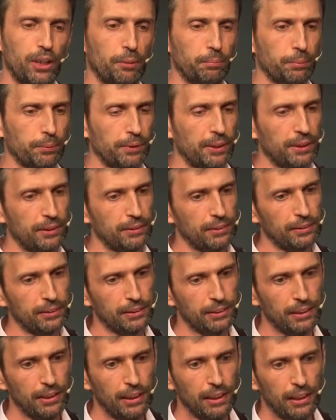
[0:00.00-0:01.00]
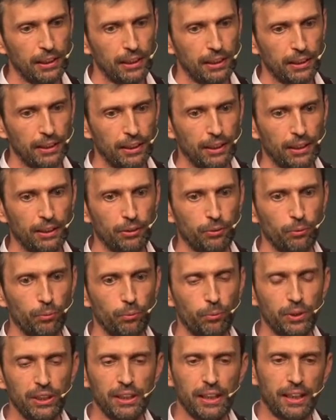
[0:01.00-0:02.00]
operators,
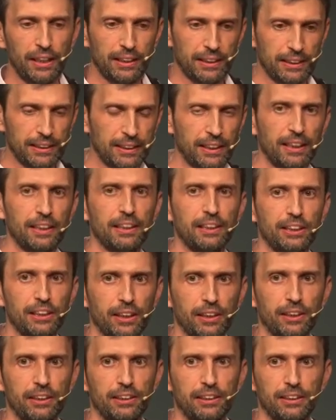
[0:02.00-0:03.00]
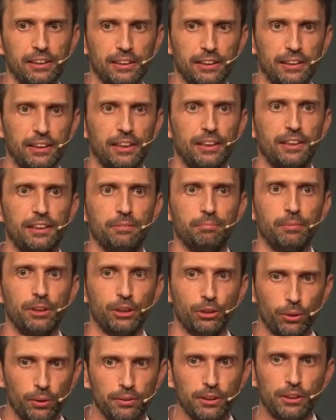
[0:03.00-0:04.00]
we understand the challenges that
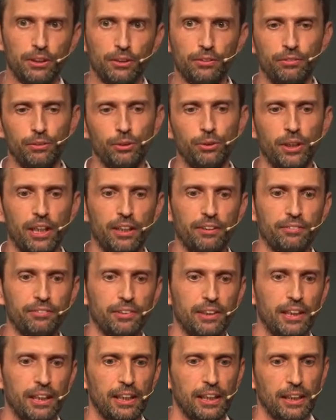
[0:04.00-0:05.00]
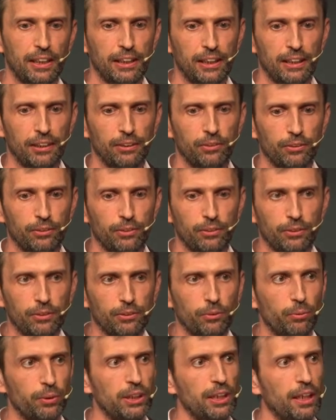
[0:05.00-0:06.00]
majority of you have, and
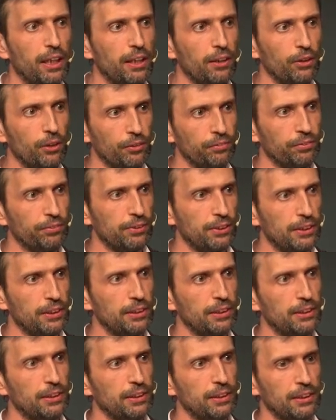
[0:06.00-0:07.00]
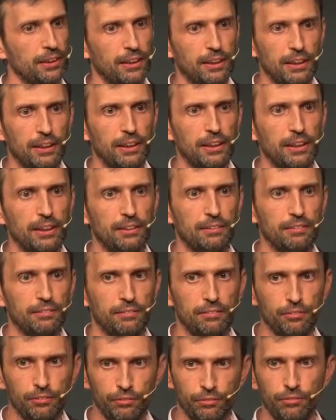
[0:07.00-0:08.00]
we are offering the
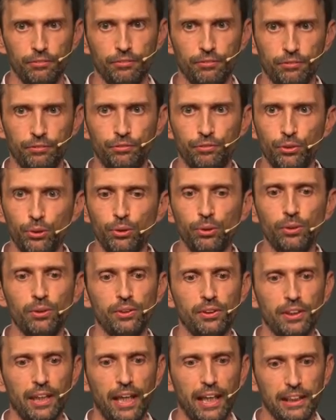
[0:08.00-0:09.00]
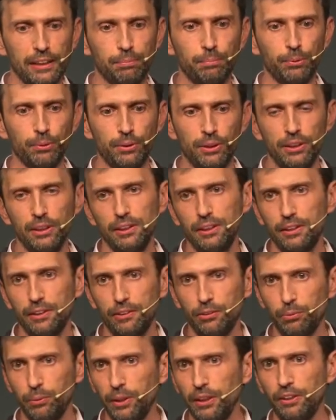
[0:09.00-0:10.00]
full expertise,
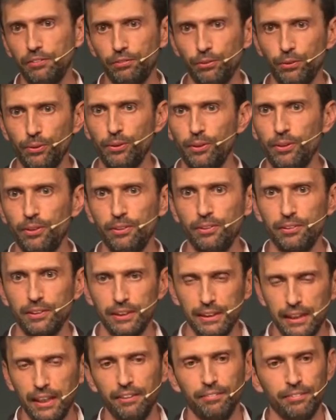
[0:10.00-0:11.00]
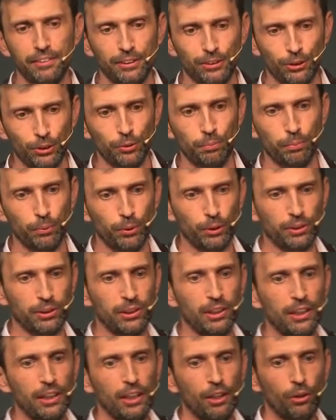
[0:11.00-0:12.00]
24/7 support
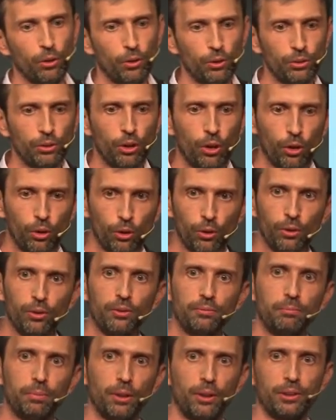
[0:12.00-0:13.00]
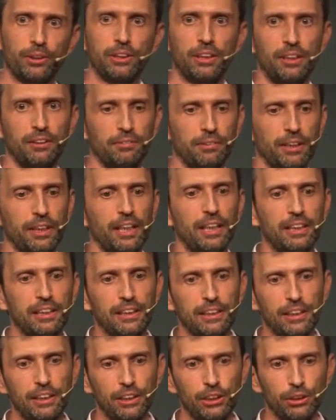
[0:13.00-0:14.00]
on all
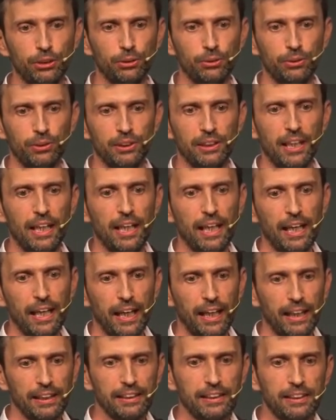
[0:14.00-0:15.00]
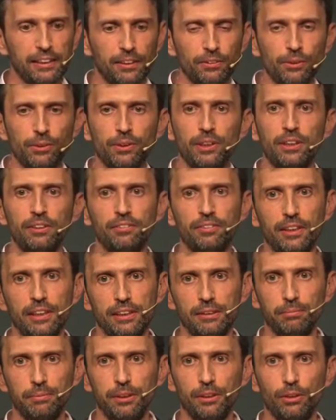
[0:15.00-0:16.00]
blockchain-related issues at zero
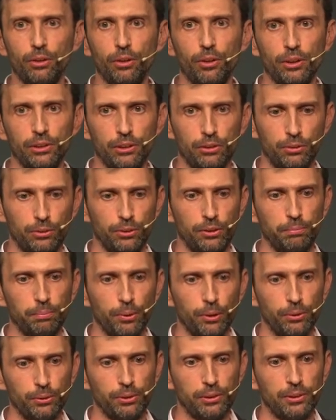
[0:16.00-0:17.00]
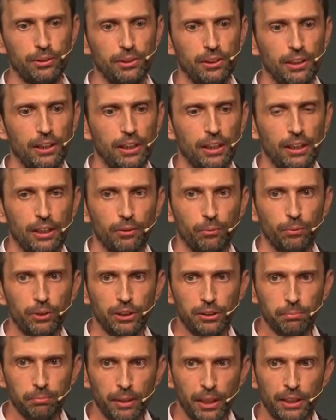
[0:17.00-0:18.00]
investment cost to the post,
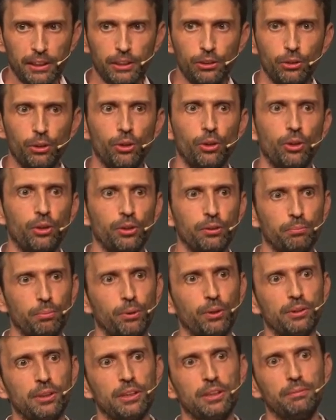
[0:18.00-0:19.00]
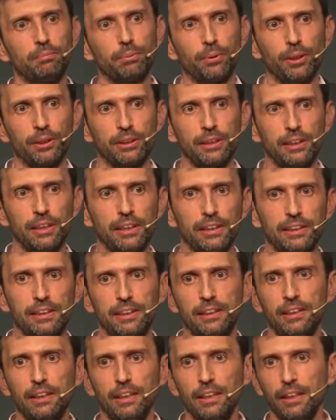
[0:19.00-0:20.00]
which makes your onboarding
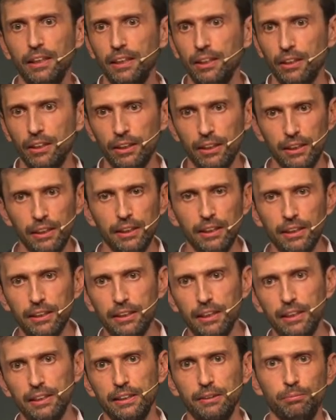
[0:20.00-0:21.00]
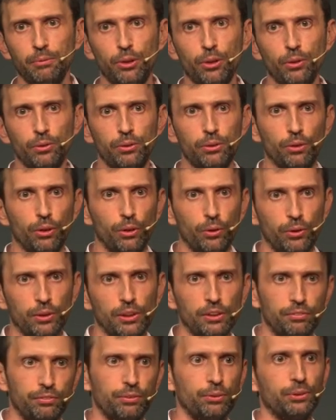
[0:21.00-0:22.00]
process in a test mode or
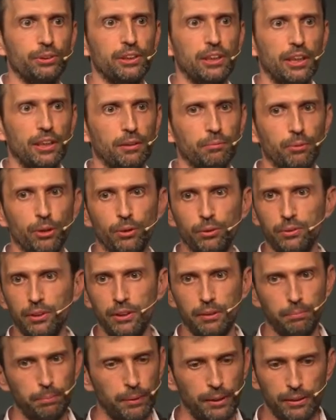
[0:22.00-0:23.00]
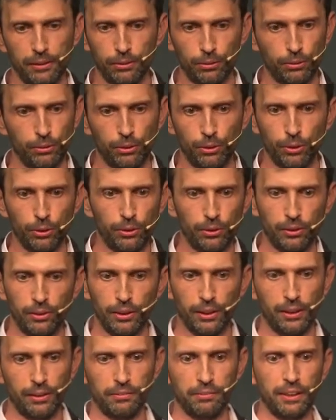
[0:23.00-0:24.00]
in a full-scale mode, depends on your
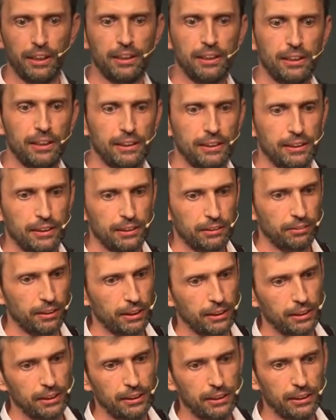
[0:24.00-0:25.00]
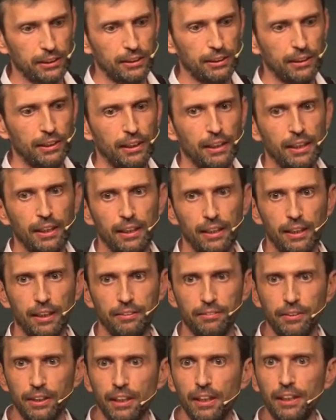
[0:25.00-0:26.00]
readiness and strategy,
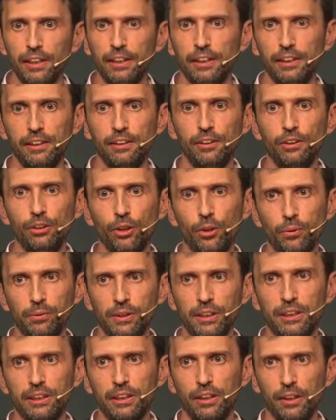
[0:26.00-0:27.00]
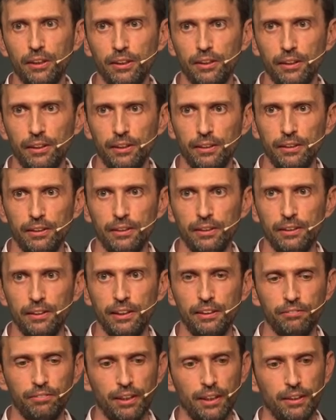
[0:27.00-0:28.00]
a really no-risk
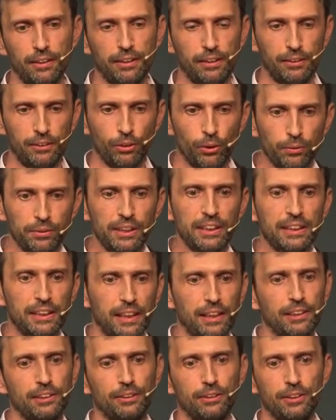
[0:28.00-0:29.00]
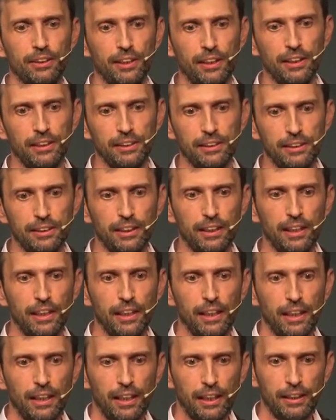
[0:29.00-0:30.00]
no-risk exercise
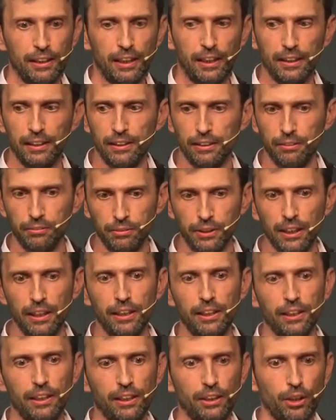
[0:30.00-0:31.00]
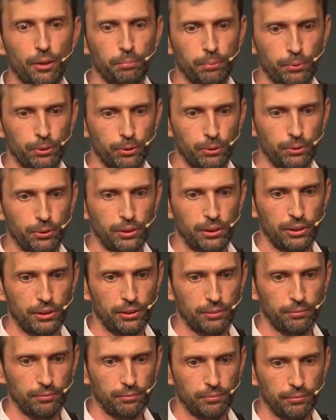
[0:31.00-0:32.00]
and really an
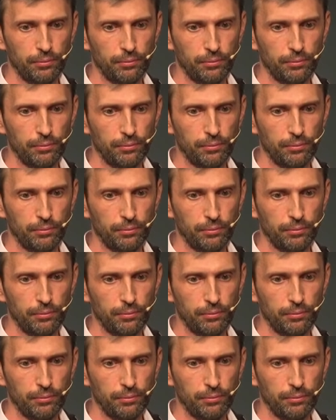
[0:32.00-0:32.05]
opportunity.